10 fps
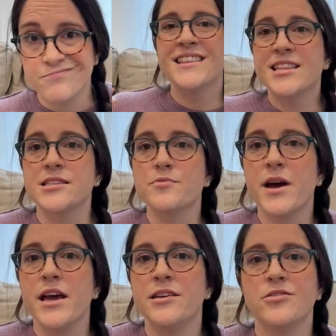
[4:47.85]
This
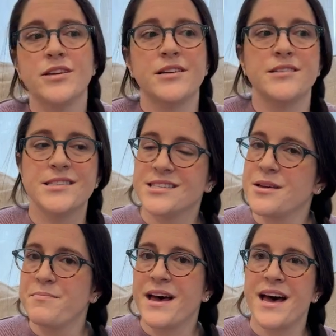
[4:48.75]
way you can
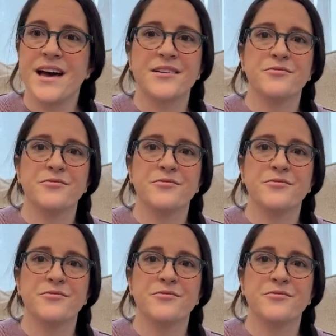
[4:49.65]
sit back,